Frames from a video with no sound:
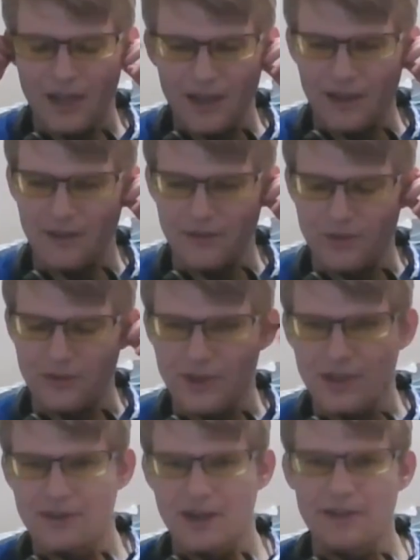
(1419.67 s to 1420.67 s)
And of course,
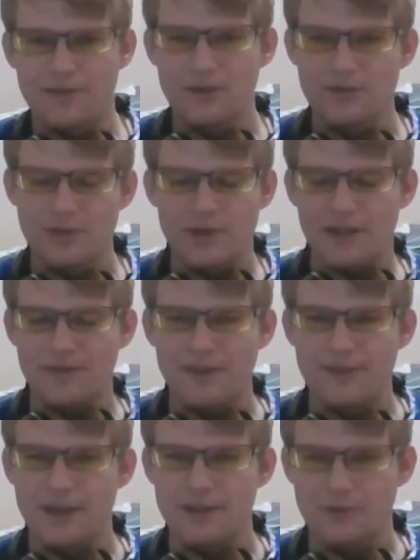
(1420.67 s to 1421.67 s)
in-ear headphones do kind of
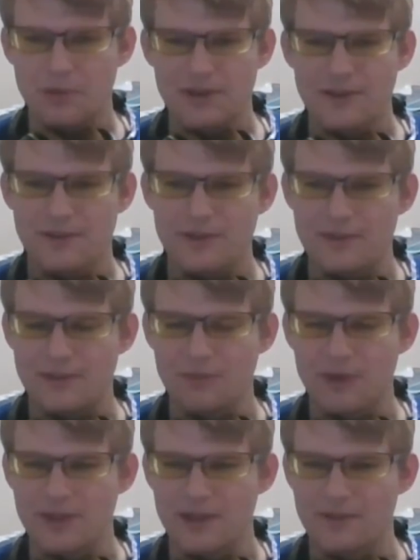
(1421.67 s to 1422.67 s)
have that experience. That's
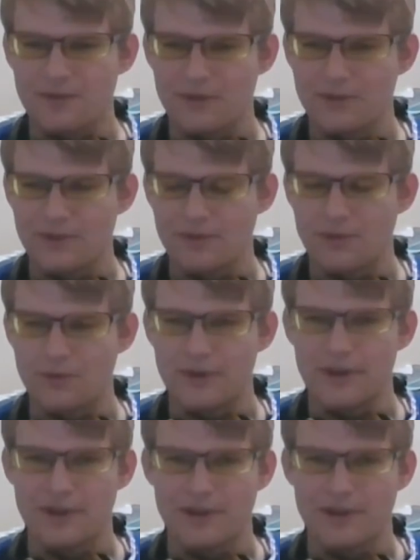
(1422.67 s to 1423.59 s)
something that if you've ever worn